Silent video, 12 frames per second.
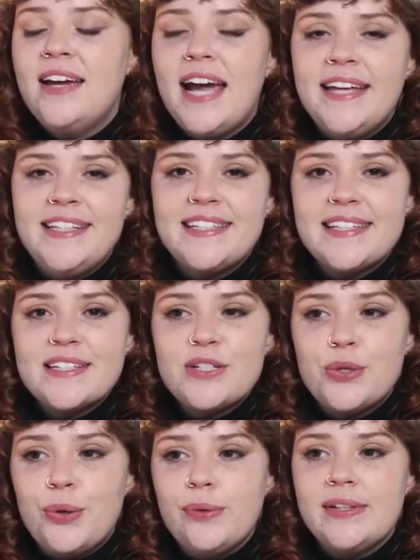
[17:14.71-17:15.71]
And this is a
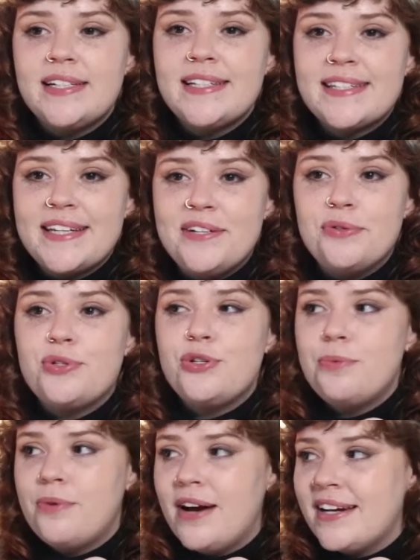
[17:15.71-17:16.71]
tool and a skill
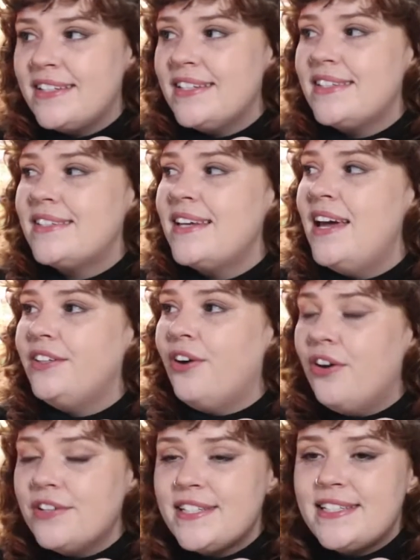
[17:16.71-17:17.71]
to practice
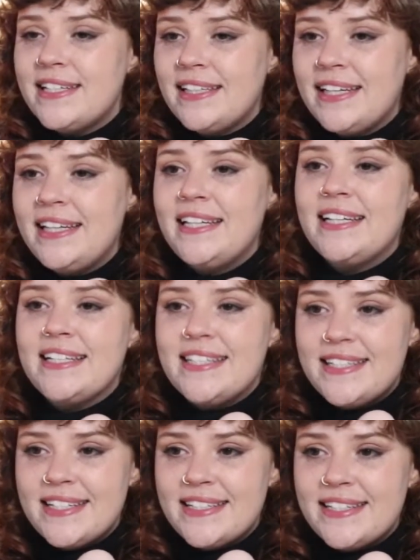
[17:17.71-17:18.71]
constantly,
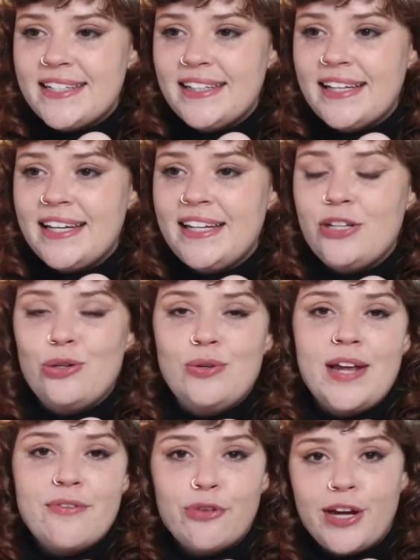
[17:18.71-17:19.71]
consistently. You
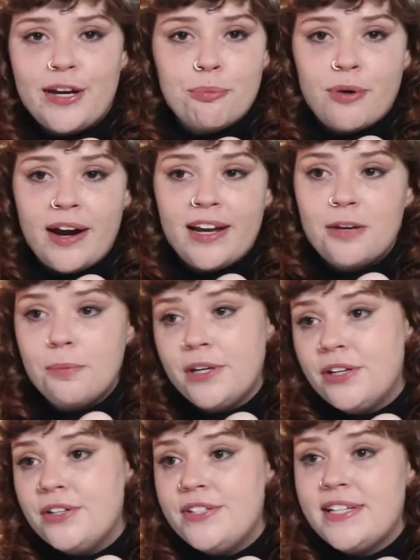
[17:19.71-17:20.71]
never get a break
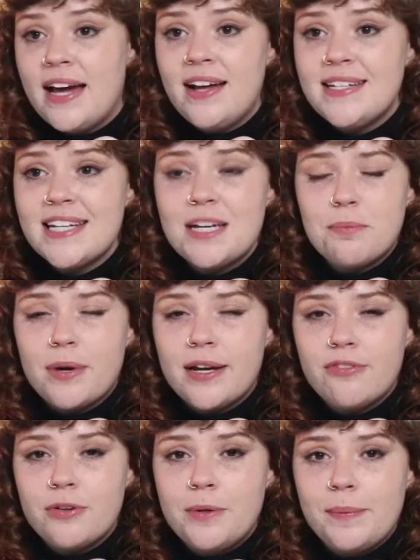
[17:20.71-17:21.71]
because you can't take a
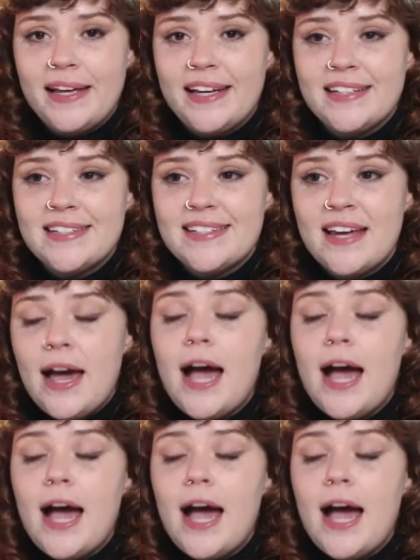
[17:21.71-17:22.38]
break from your plants.